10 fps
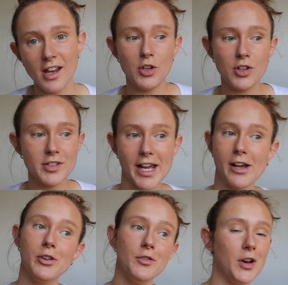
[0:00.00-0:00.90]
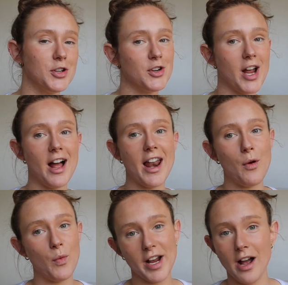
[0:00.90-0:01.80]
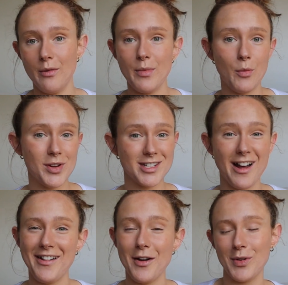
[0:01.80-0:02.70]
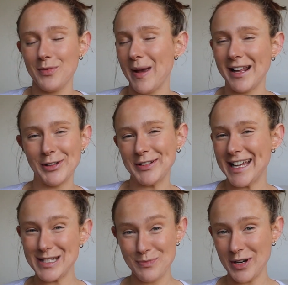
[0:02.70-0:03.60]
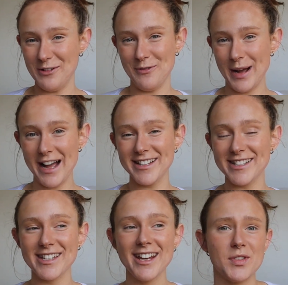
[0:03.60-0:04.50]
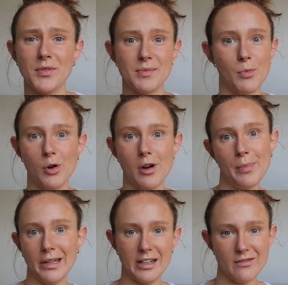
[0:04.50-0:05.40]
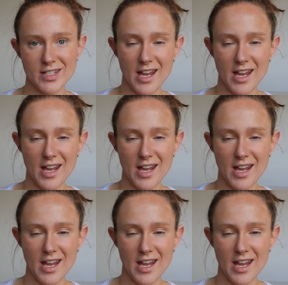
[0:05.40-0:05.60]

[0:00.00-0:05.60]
you take all your furniture out and we come and we style it and we make it look nice and pretty for buyers, so it's more appealing for